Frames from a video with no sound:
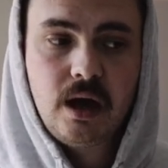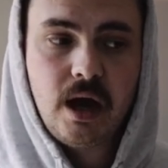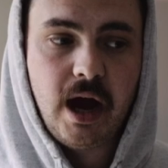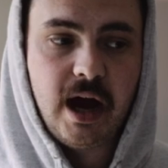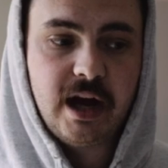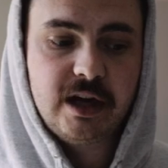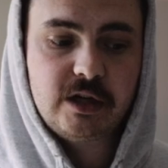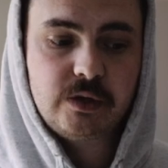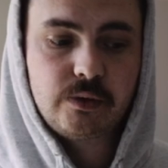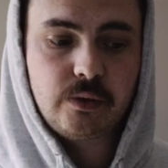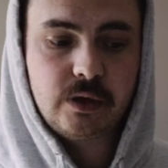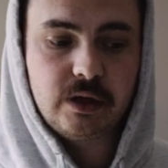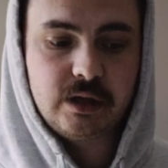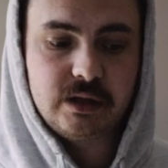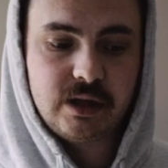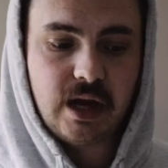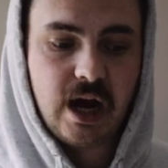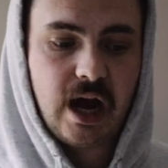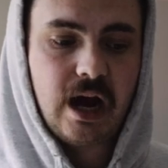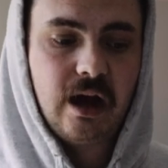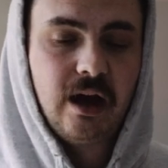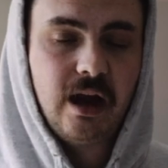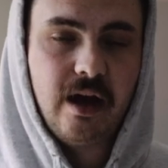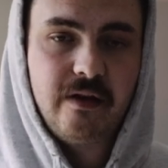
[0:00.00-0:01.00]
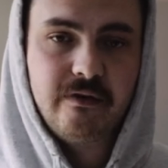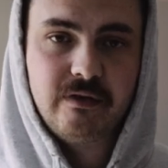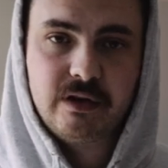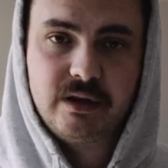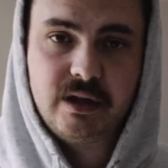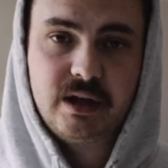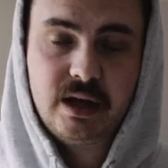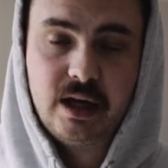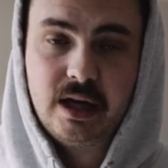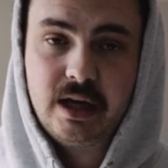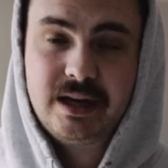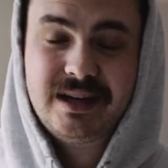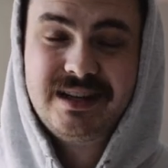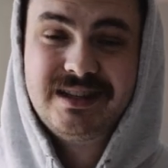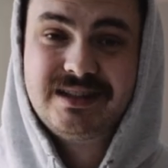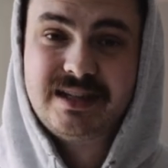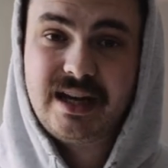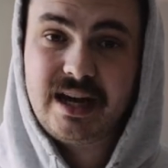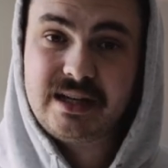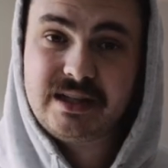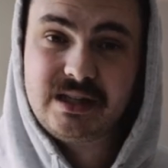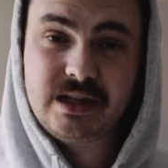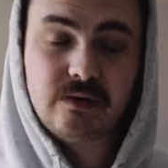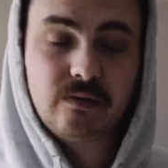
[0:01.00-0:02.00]
I just wanna dial everything in and
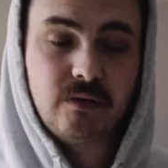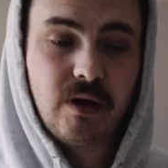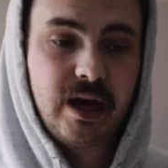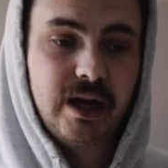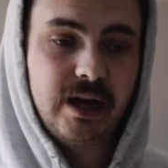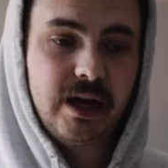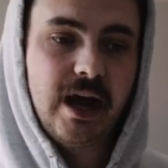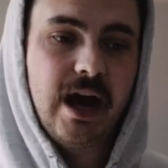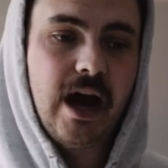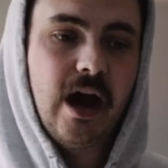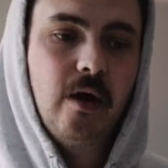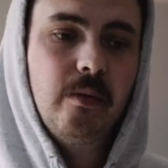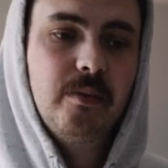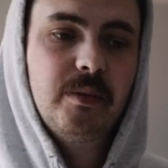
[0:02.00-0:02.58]
test it right now,